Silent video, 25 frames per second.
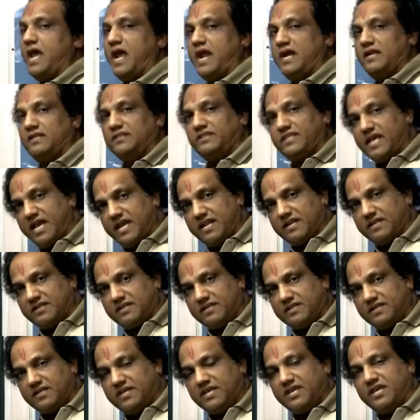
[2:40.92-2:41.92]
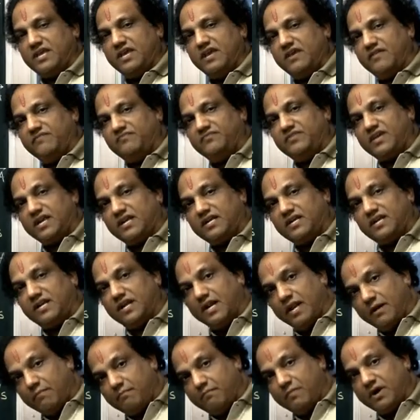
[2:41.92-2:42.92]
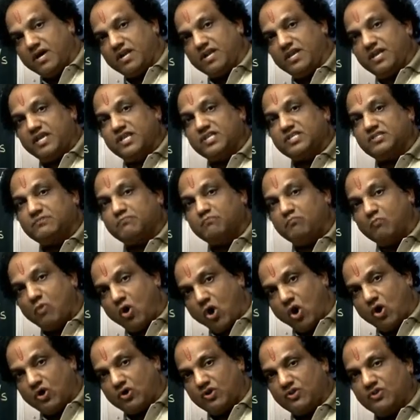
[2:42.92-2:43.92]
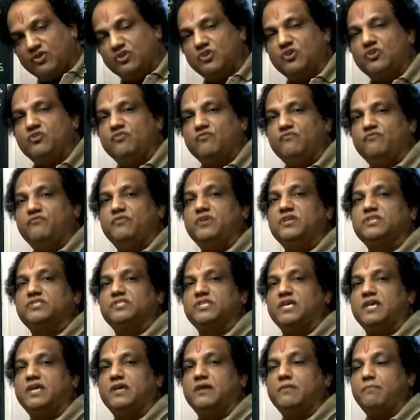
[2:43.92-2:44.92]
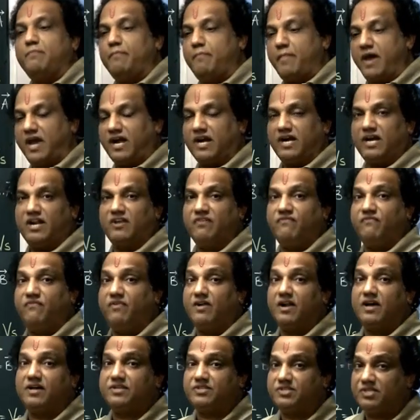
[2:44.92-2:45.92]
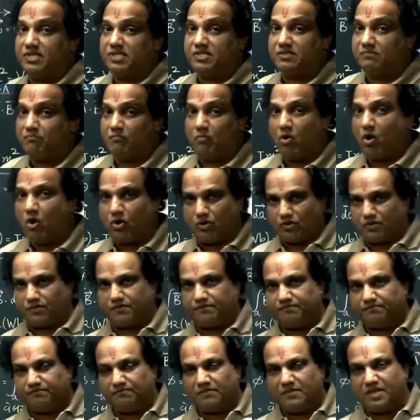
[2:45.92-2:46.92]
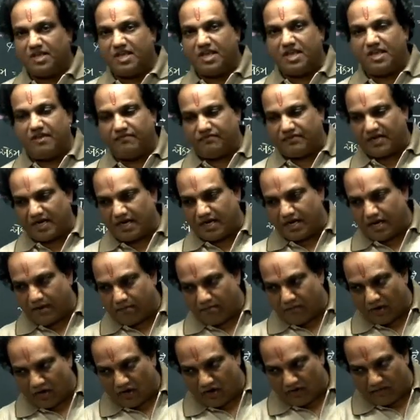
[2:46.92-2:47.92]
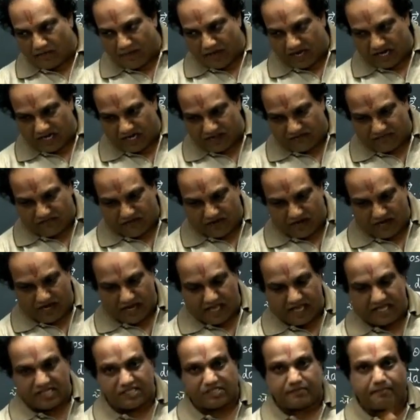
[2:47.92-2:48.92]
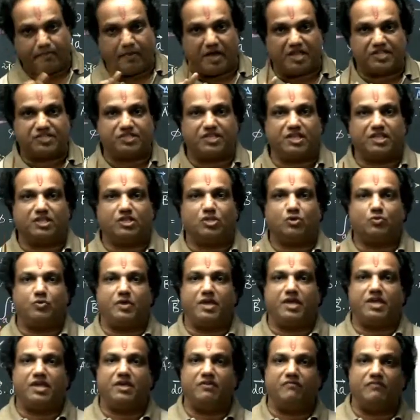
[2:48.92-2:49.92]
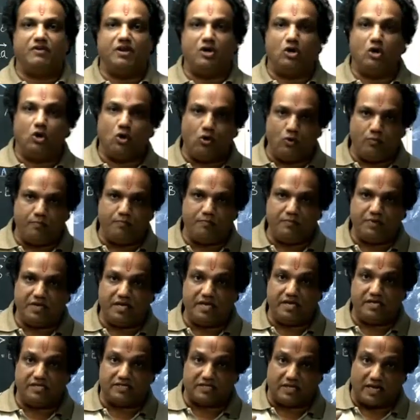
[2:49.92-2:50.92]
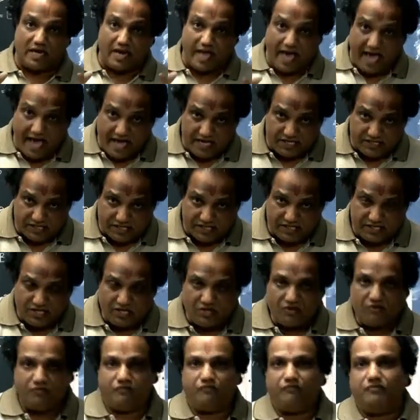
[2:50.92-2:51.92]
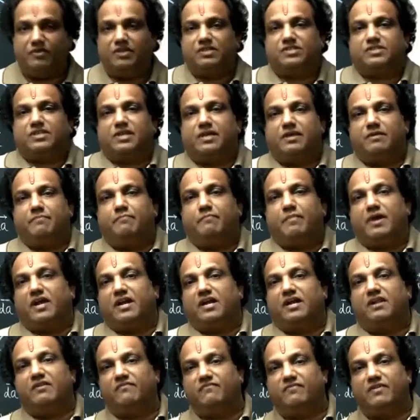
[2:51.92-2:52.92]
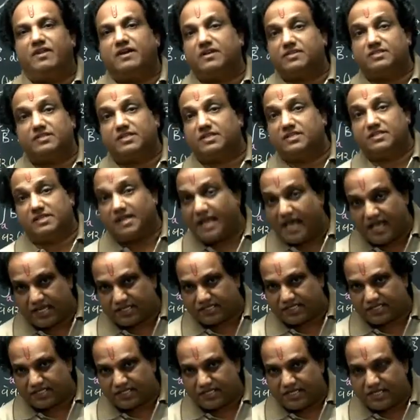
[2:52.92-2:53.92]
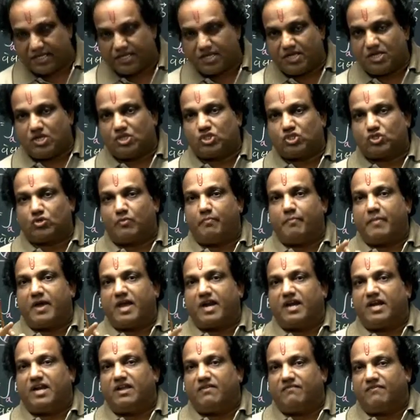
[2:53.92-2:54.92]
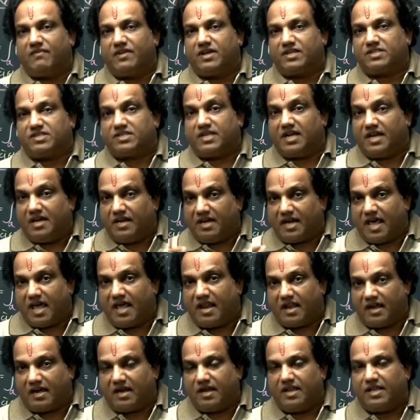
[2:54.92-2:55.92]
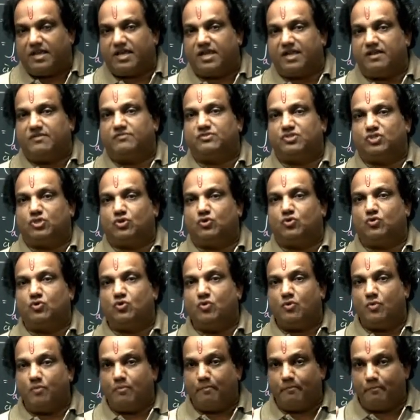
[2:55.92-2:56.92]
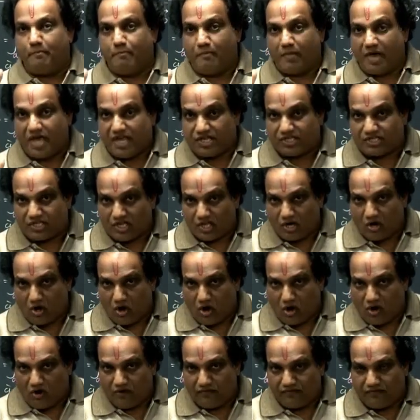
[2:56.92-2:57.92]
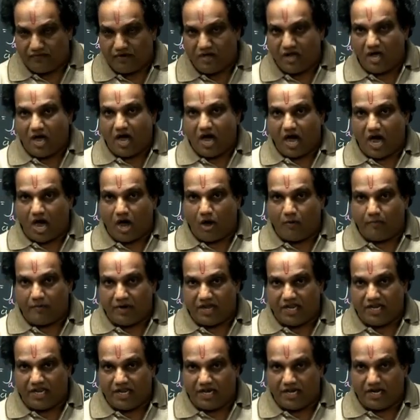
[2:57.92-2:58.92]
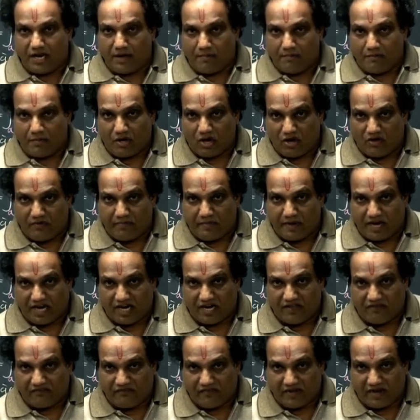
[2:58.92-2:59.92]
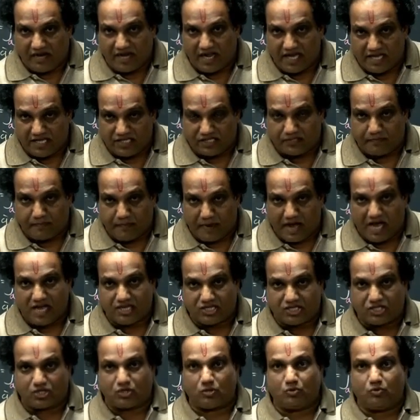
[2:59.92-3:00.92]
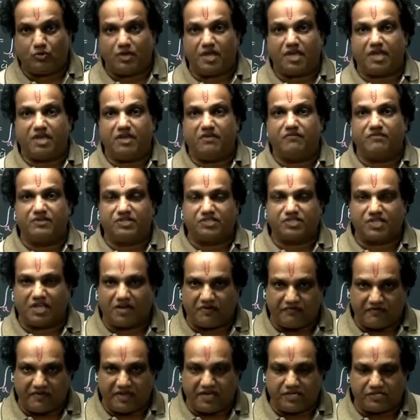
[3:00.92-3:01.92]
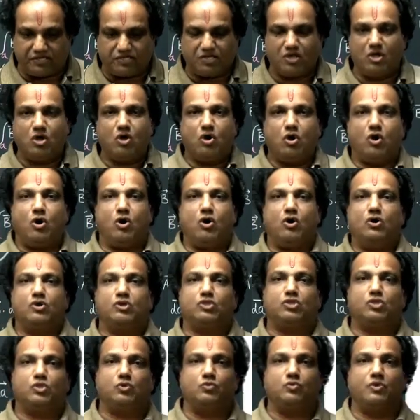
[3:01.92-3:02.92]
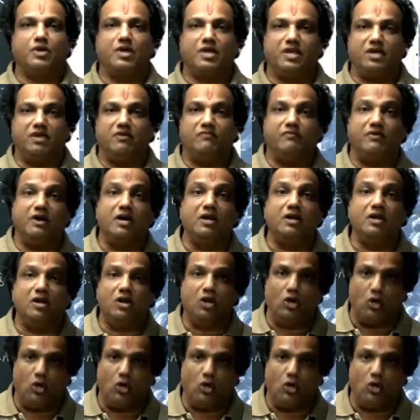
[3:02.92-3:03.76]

and then if that number is more, we say magnetic flux is more. If that number of magnetic field lines passing through a given loop is less, we say magnetic flux is less. So magnetic flux indirectly gives you measure of how many number of magnetic field lines pass through a given surface or through a given